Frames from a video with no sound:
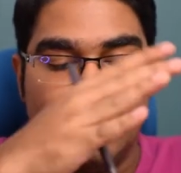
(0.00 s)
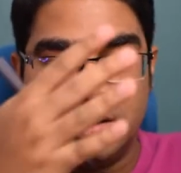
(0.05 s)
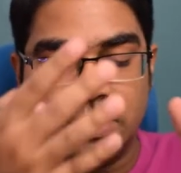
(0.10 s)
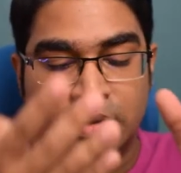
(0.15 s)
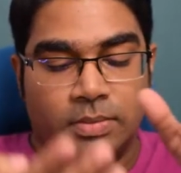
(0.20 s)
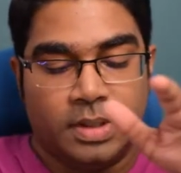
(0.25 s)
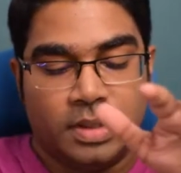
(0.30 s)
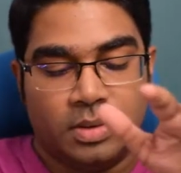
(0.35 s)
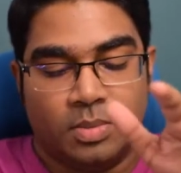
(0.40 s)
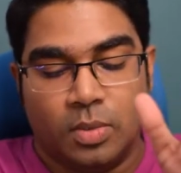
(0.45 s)

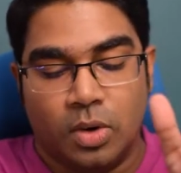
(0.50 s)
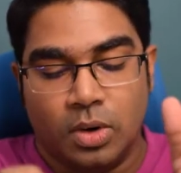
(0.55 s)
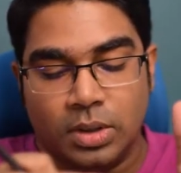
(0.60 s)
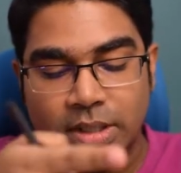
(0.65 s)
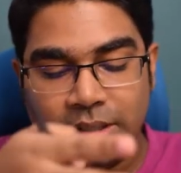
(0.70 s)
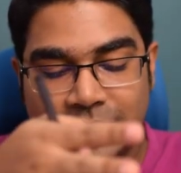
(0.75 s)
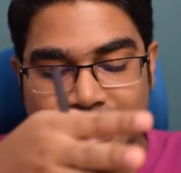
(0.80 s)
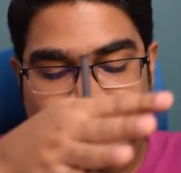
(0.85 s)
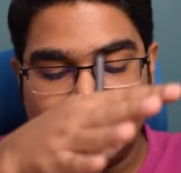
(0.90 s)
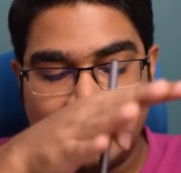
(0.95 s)
So when the
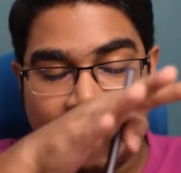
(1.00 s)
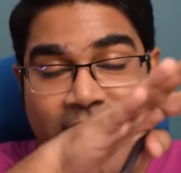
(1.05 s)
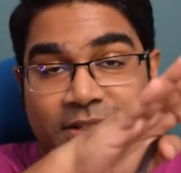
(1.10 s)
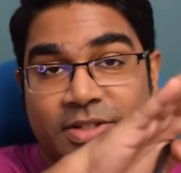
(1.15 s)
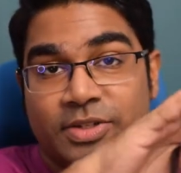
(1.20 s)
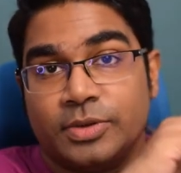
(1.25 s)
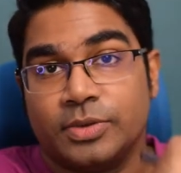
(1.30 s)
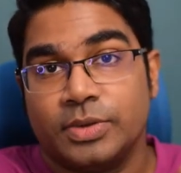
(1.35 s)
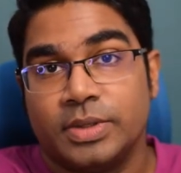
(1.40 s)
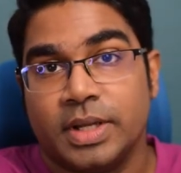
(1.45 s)
motor
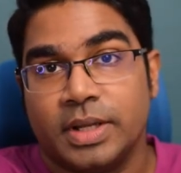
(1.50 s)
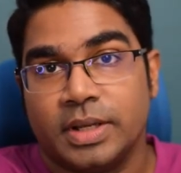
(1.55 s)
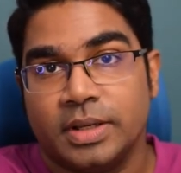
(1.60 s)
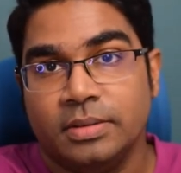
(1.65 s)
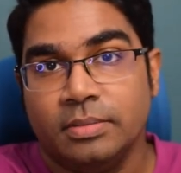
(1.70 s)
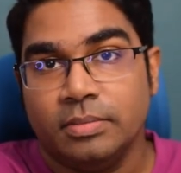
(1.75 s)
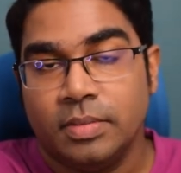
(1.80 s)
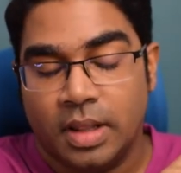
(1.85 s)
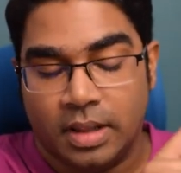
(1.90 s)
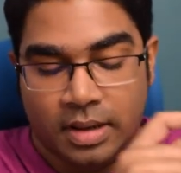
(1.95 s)
starts to turn,